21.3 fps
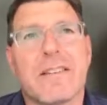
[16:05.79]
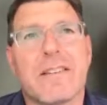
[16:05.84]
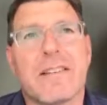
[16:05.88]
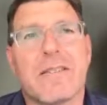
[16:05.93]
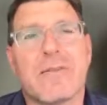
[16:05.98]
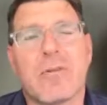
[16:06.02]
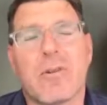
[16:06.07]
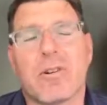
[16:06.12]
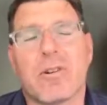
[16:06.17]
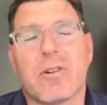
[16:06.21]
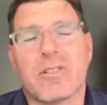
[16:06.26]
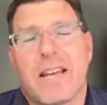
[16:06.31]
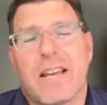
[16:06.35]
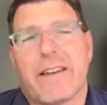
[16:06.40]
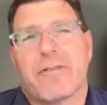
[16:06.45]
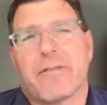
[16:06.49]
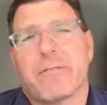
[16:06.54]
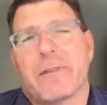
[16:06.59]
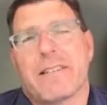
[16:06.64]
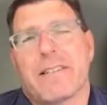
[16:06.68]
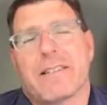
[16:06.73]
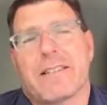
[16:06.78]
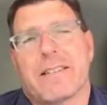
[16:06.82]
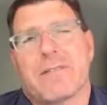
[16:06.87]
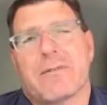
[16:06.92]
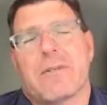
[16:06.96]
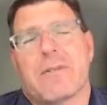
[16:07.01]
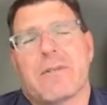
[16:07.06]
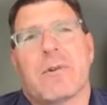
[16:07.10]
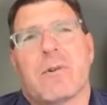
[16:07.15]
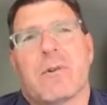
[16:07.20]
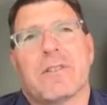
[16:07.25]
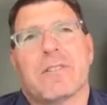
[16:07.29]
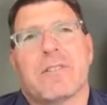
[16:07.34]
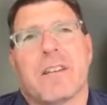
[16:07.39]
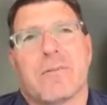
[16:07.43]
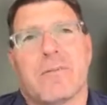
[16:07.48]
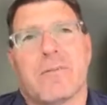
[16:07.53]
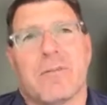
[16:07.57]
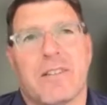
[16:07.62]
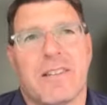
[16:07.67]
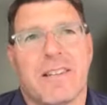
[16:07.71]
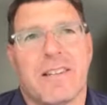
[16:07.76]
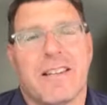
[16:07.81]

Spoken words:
And of course, everybody says, well, of course I would.